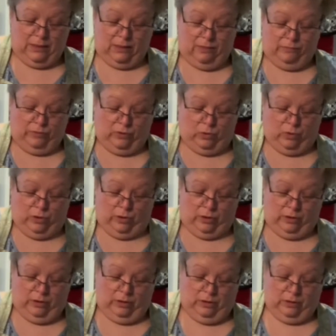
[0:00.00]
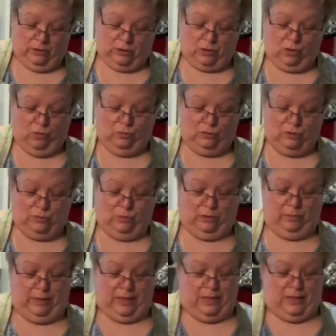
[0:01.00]
of your scones will
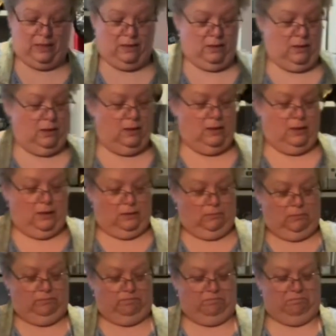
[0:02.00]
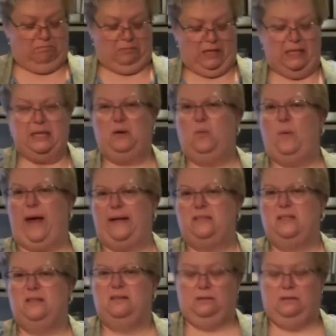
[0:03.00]
be a little wet.